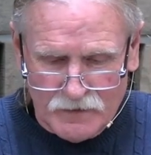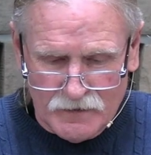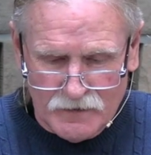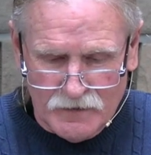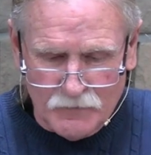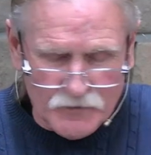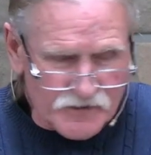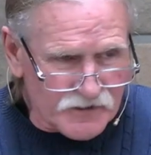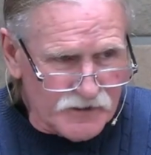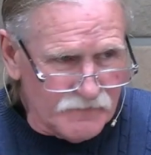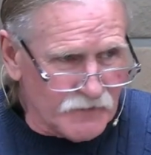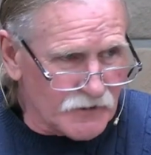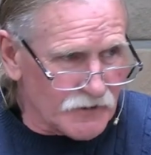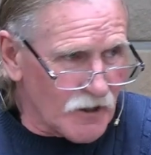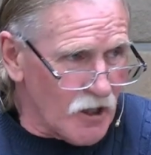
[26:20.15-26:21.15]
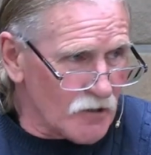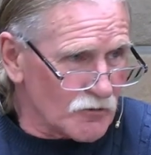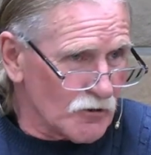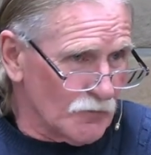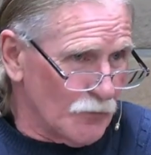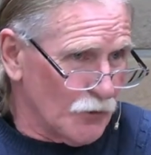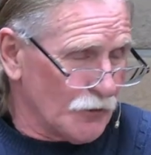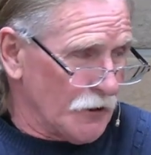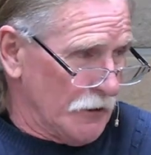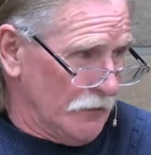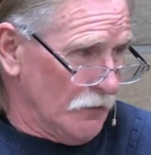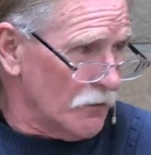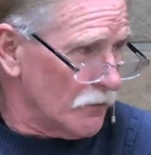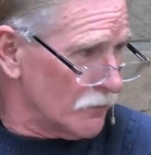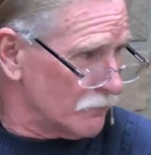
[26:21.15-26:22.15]
It wasn't even an honorable
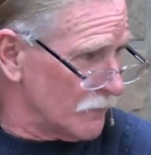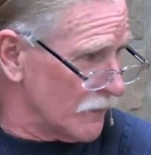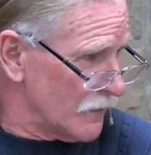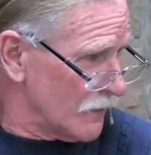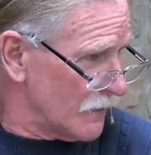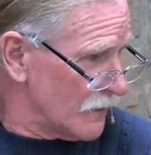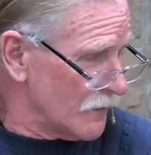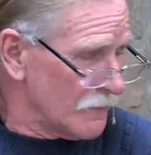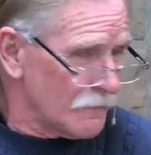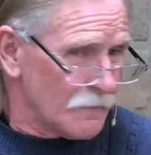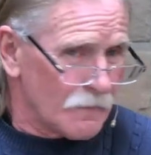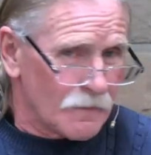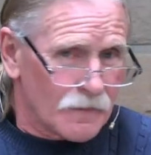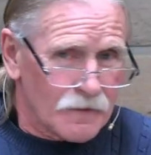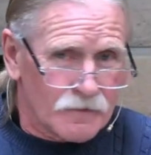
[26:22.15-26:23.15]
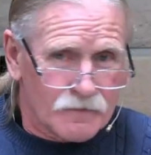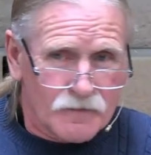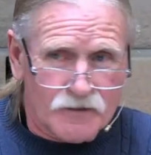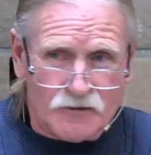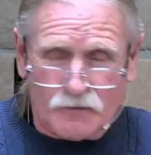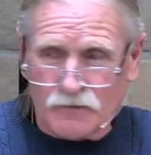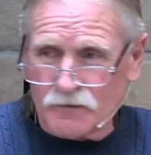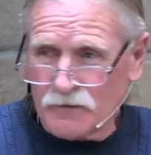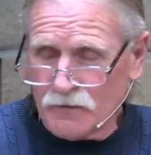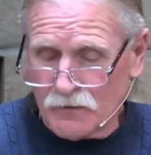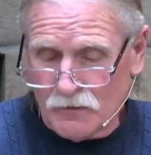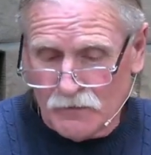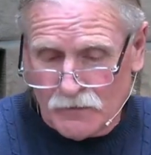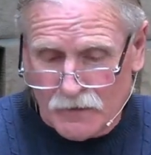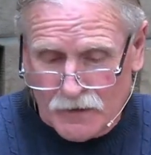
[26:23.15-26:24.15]
kill. That's what, you
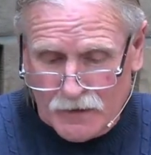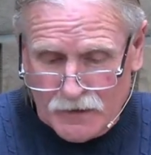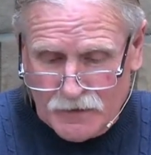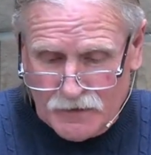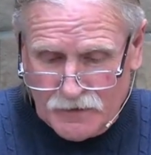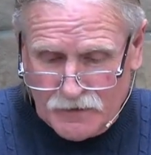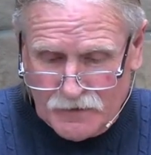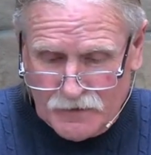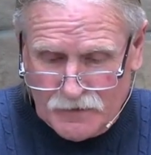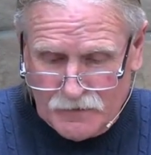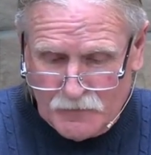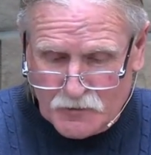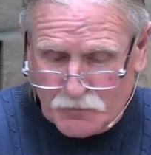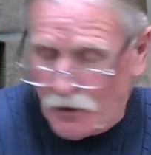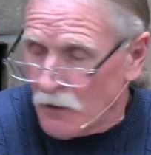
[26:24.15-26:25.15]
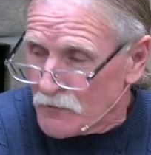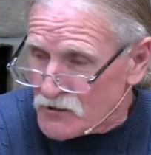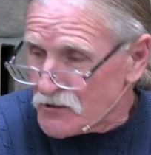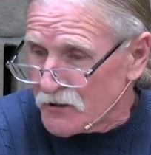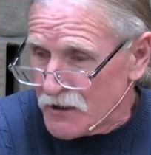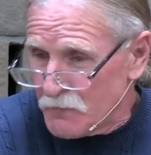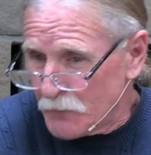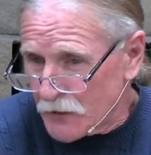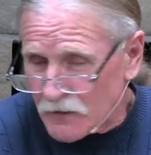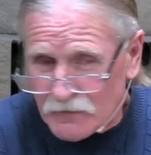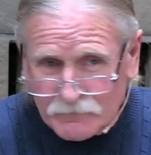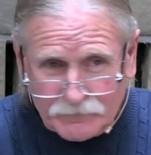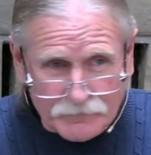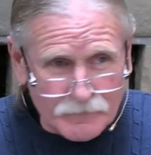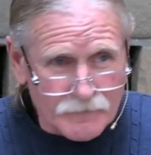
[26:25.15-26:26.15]
know, he was probably sleeping.
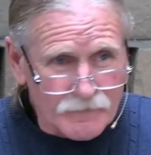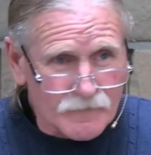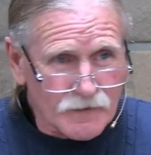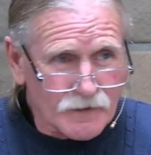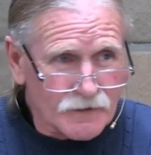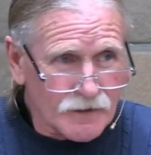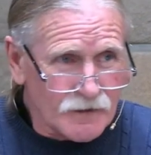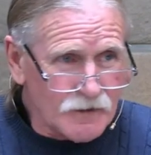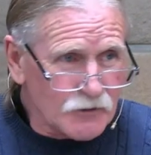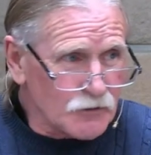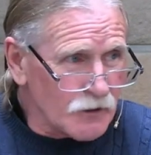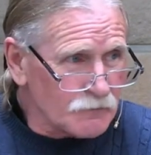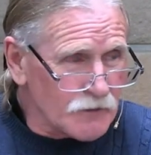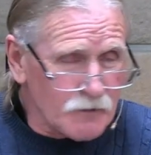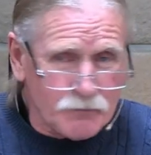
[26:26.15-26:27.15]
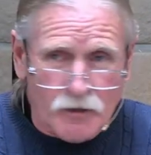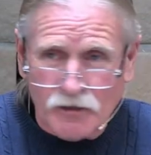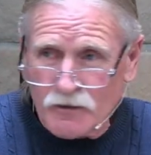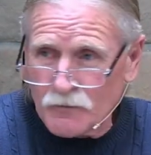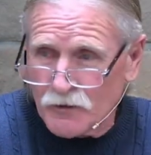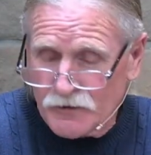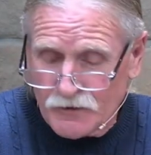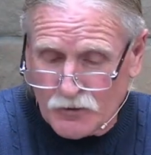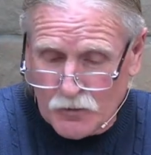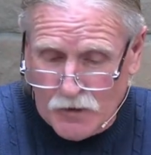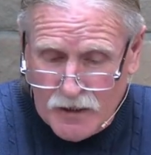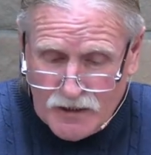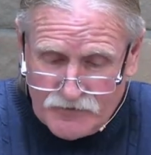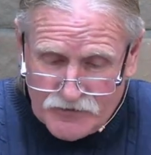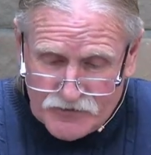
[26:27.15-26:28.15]
And they crept up on him really
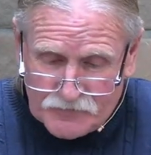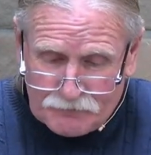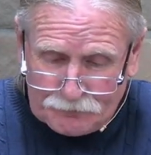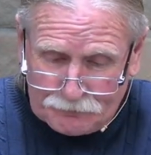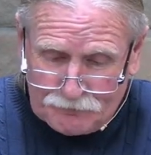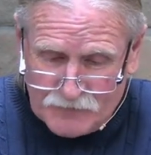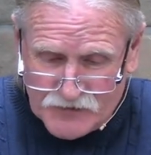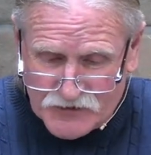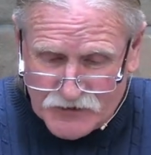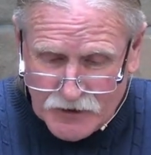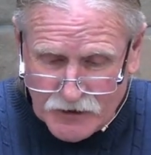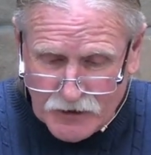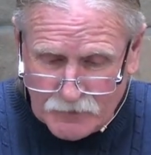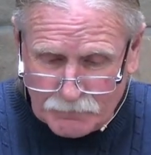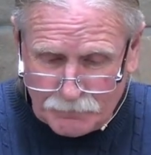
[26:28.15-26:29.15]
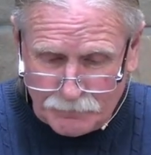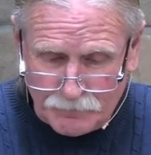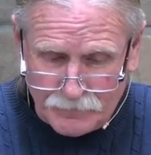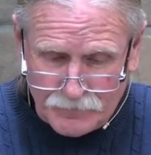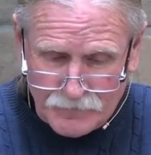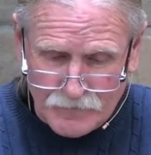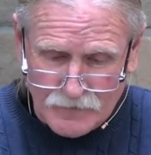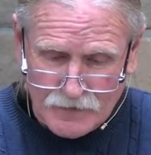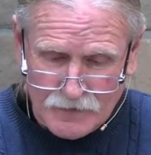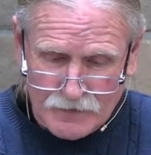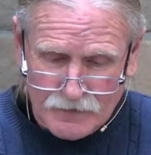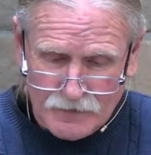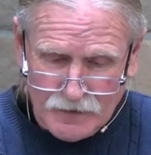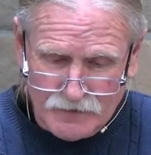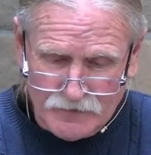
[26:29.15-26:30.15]
quiet and just stuck him.
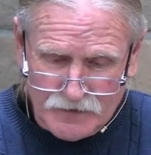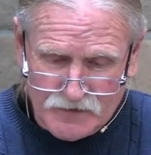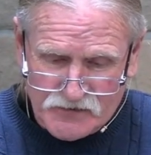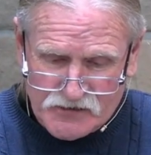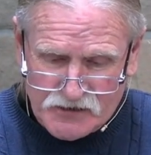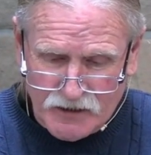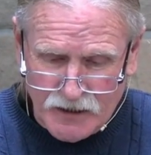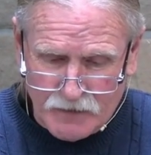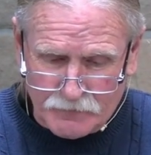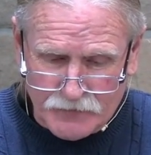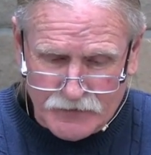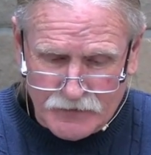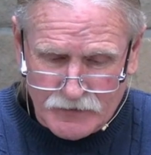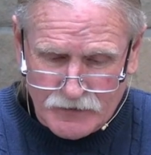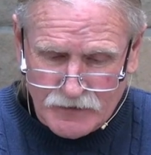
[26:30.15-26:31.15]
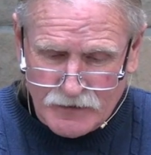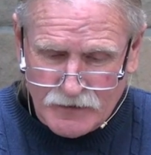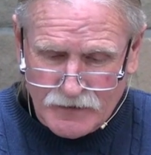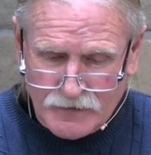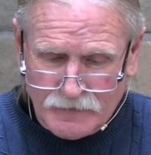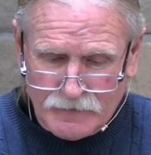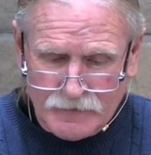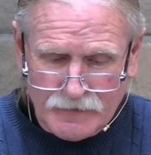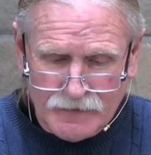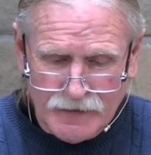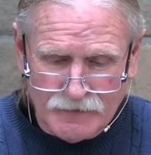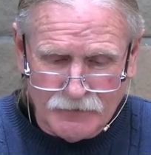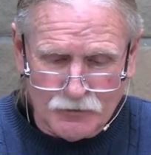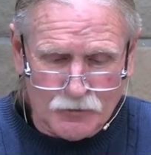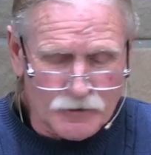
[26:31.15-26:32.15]
And they escaped.
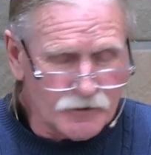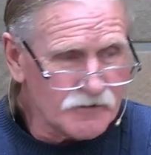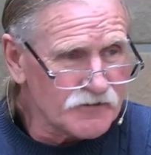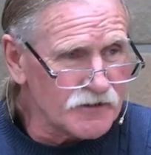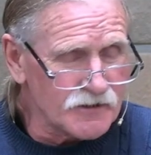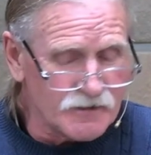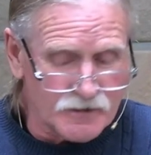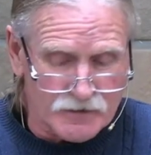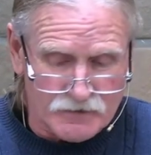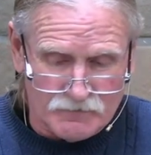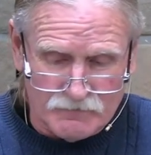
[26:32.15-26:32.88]
And look what else they did.